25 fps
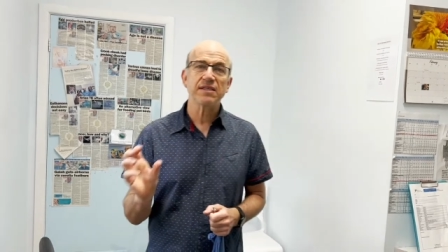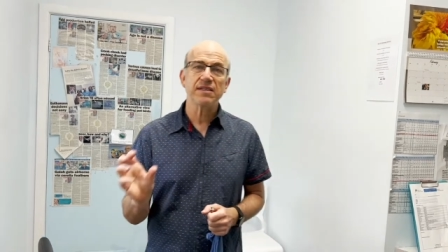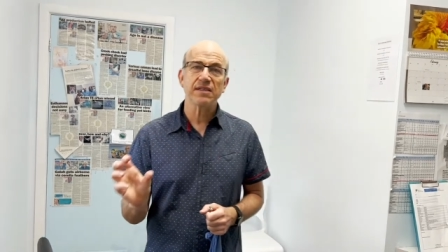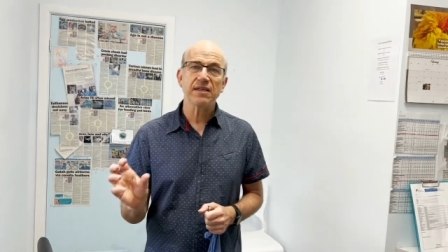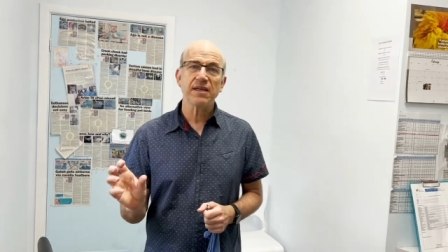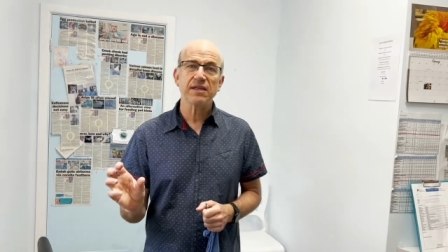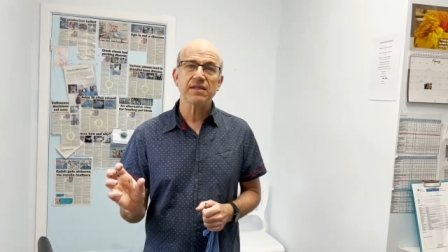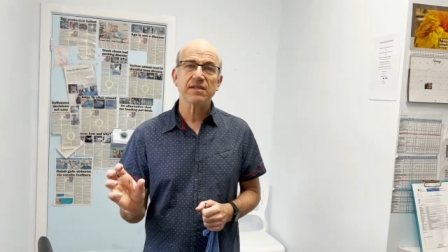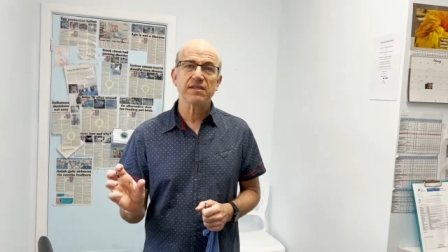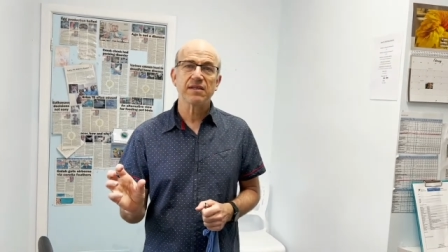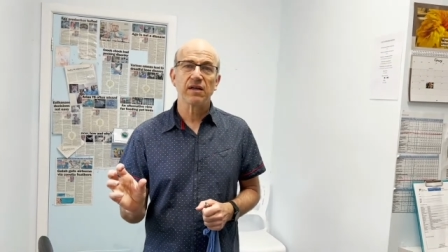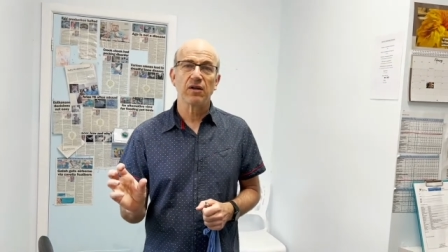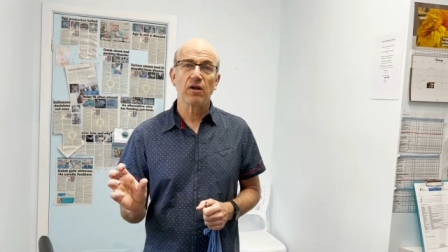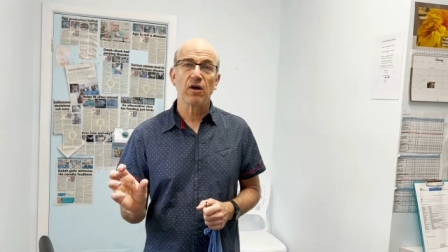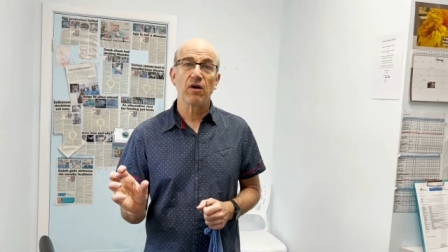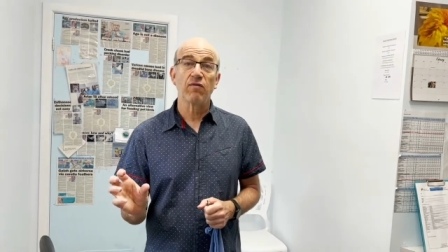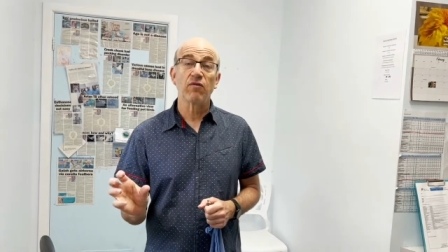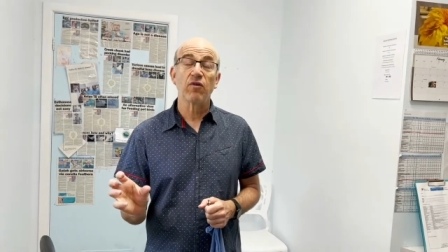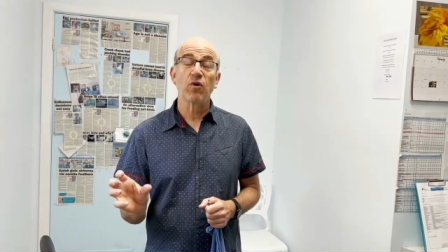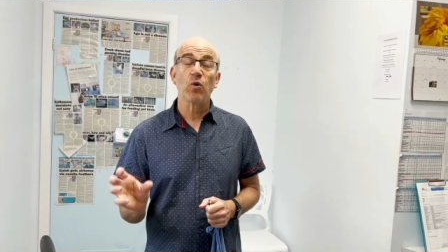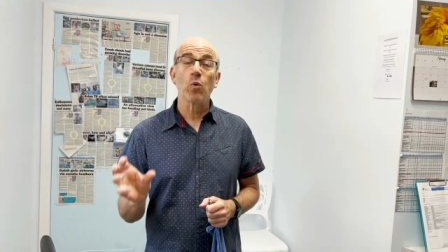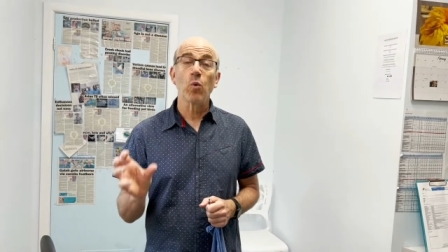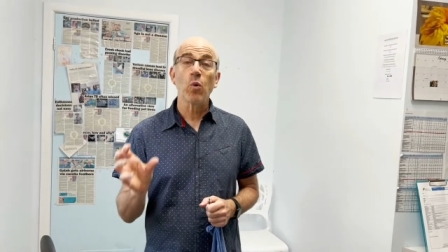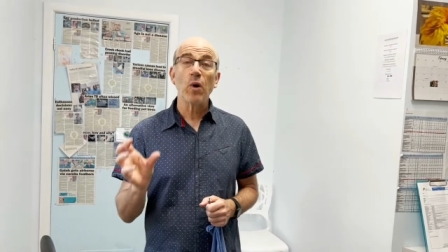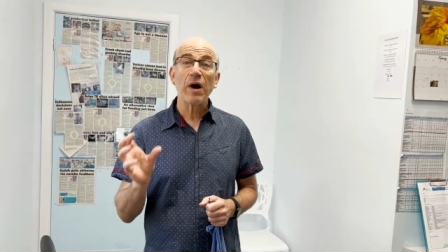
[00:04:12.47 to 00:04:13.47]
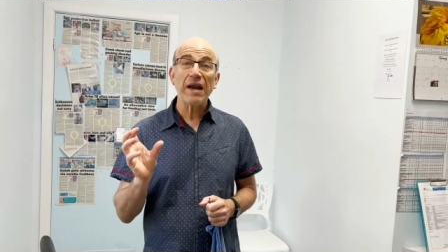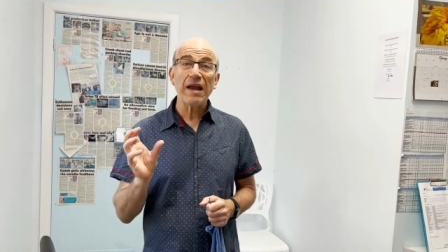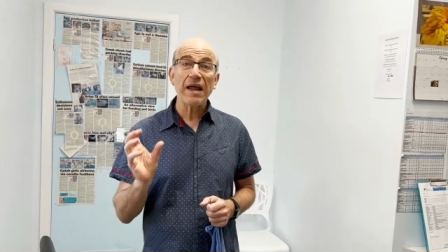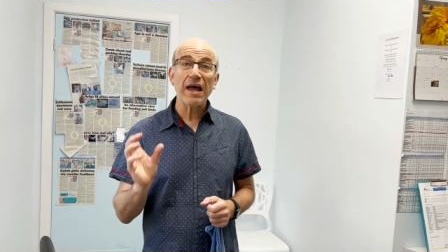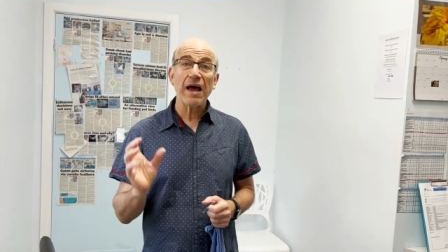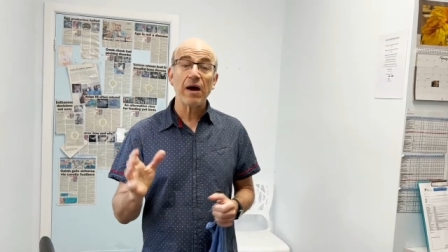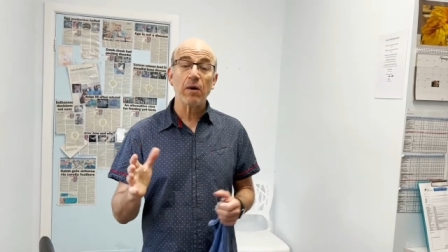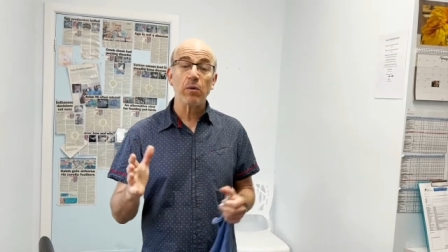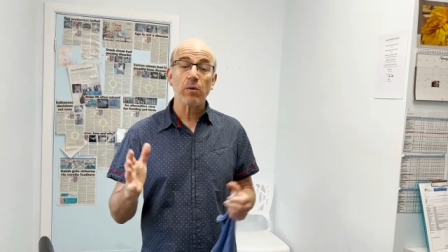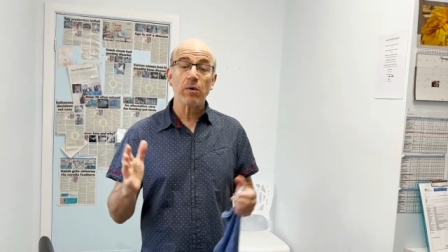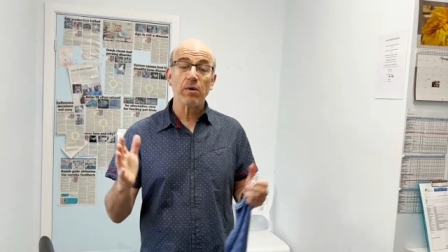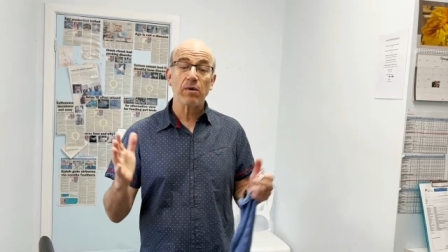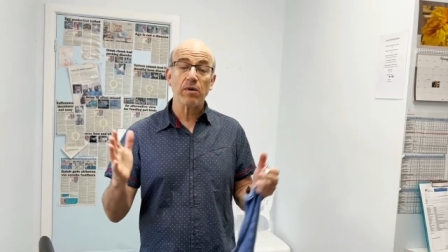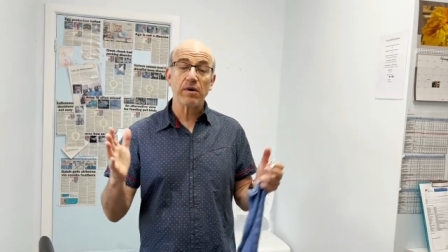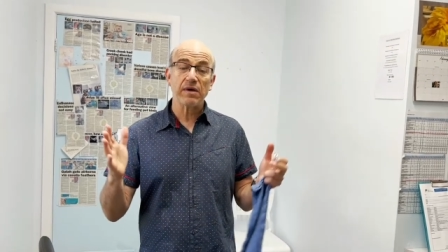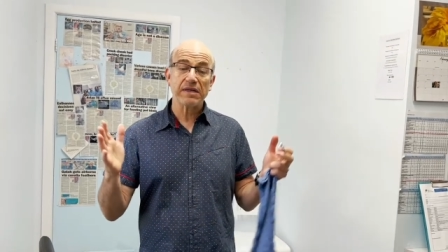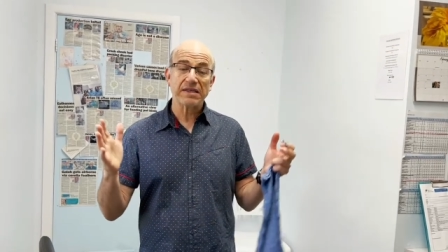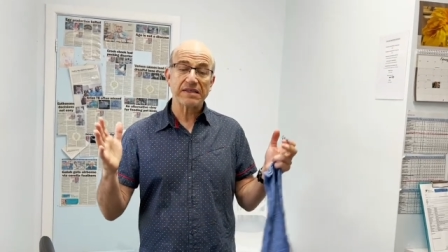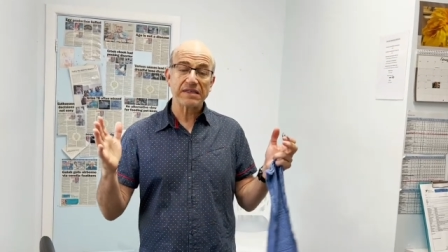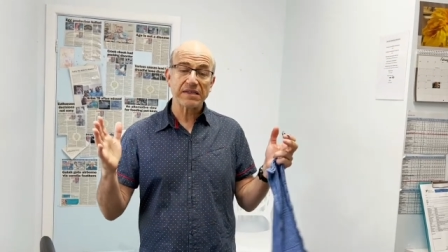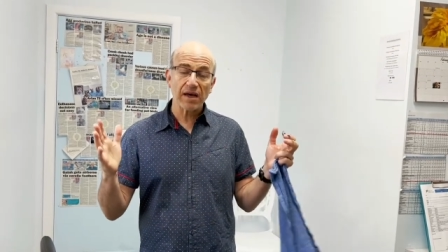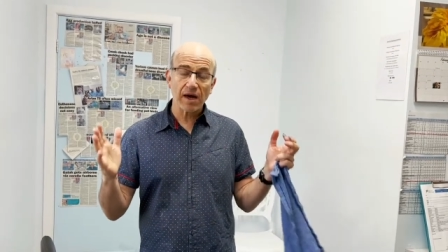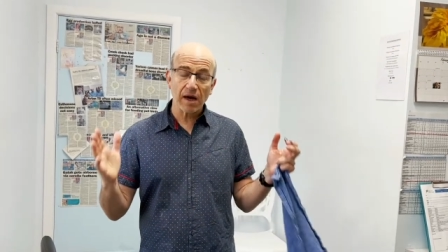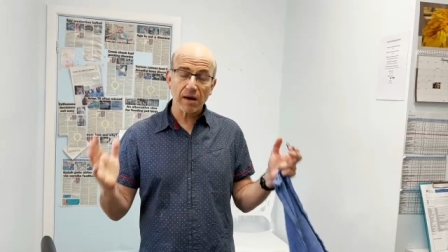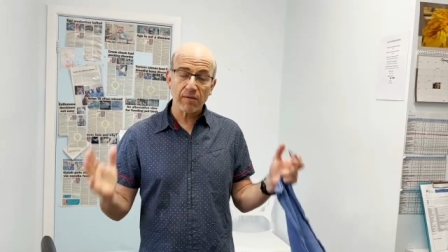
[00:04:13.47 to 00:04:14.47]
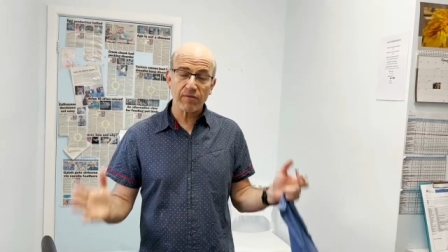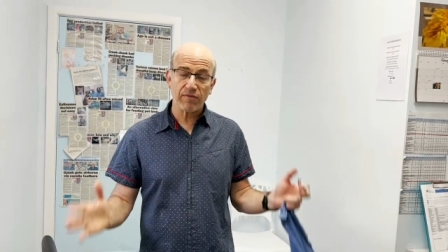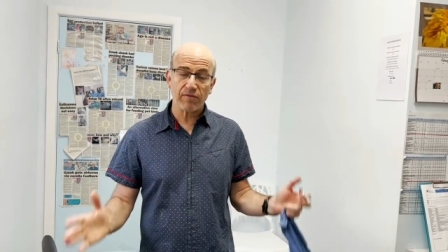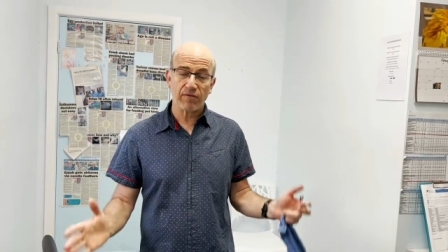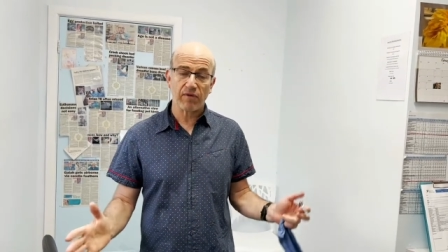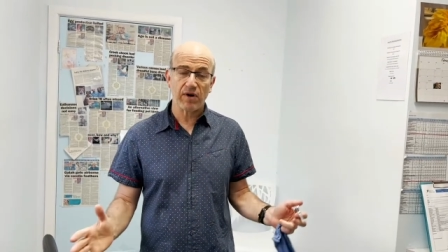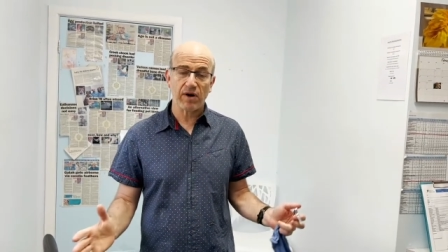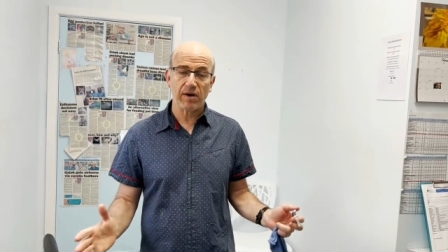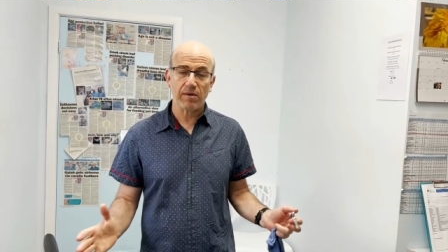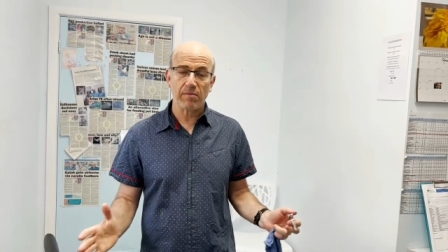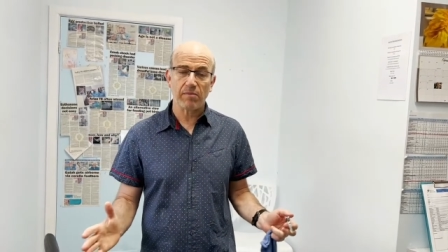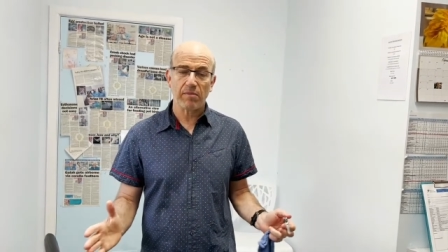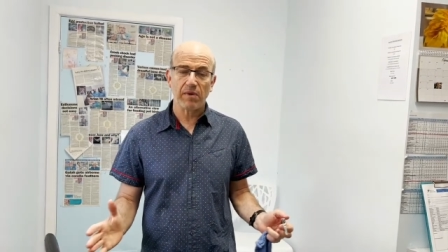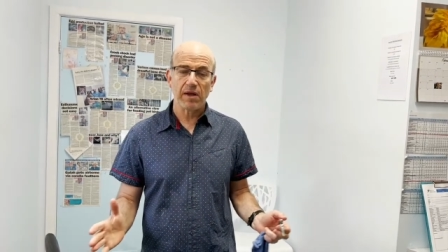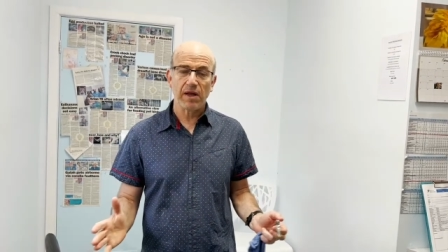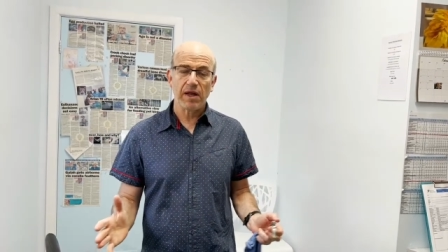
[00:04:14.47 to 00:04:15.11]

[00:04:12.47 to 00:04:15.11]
detail over a one hour time frame